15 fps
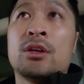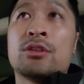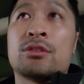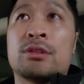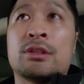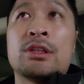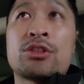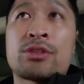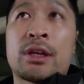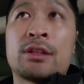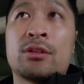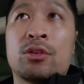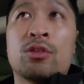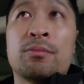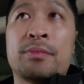So he tried
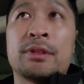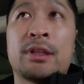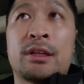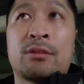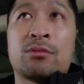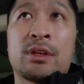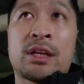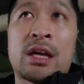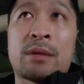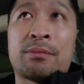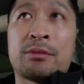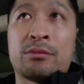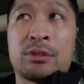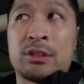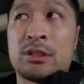to open it, and what
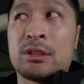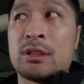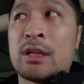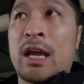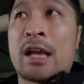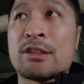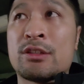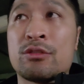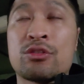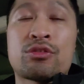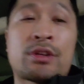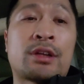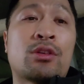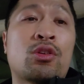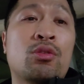happened was, as he was
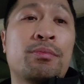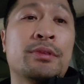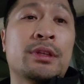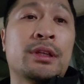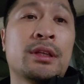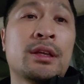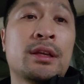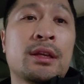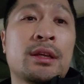trying to open it,